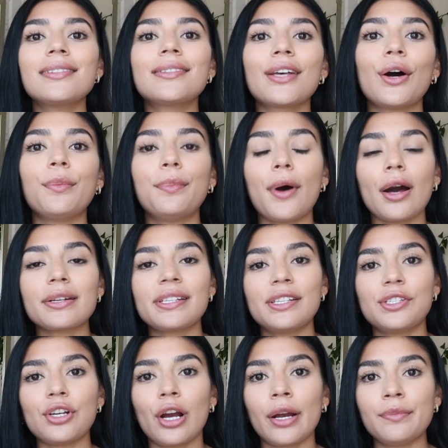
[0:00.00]
So
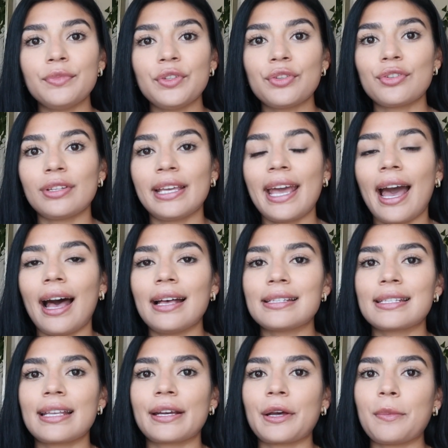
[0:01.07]
Boxycharm usually
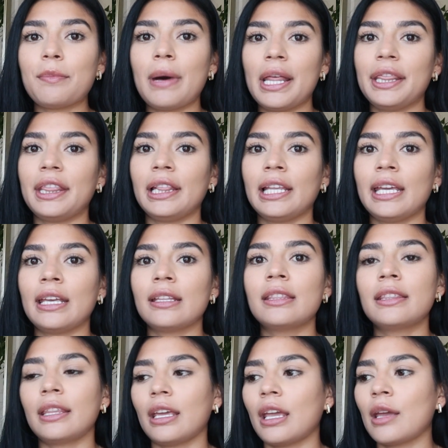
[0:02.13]
has like a monthly
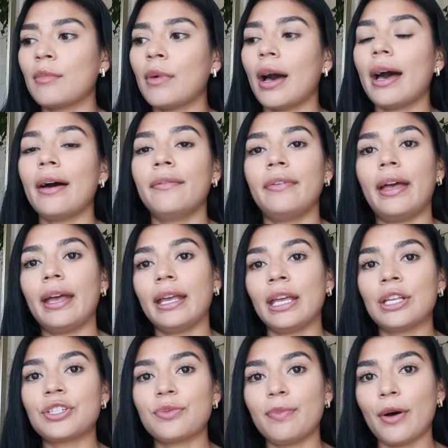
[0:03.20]
theme of
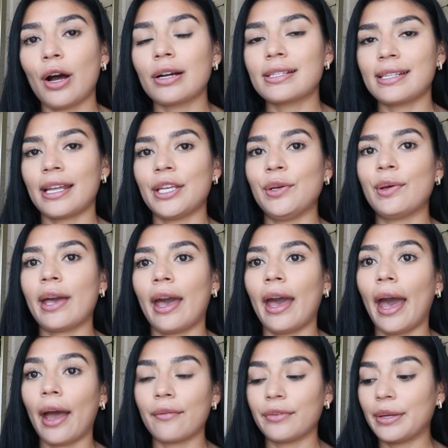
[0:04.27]
each box that you get
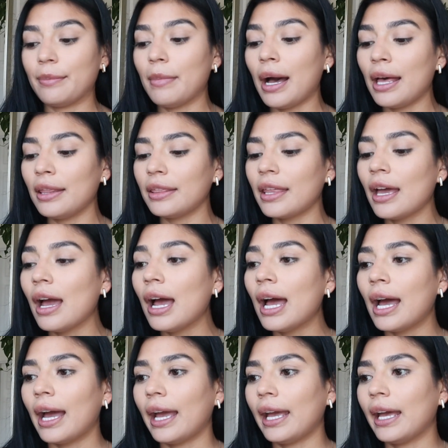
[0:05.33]
every month,
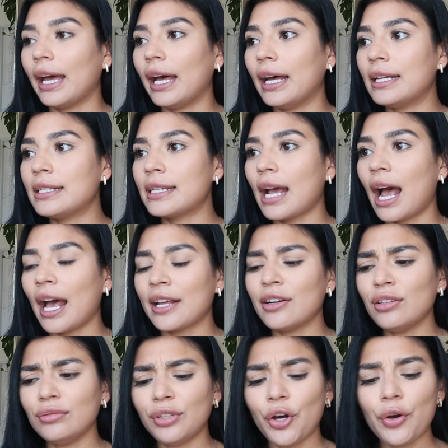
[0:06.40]
and I
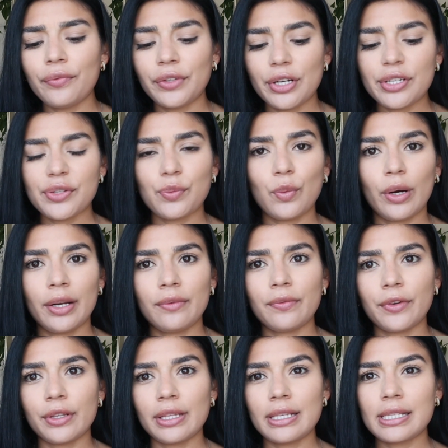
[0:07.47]
don't know if there's one
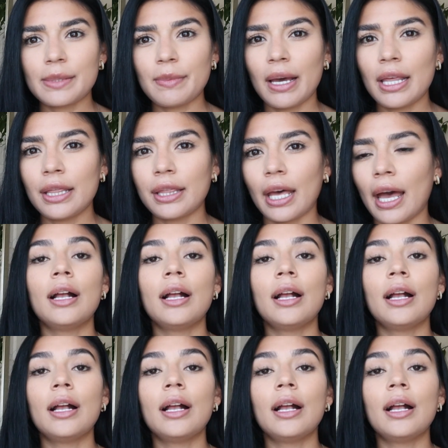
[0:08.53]
for this month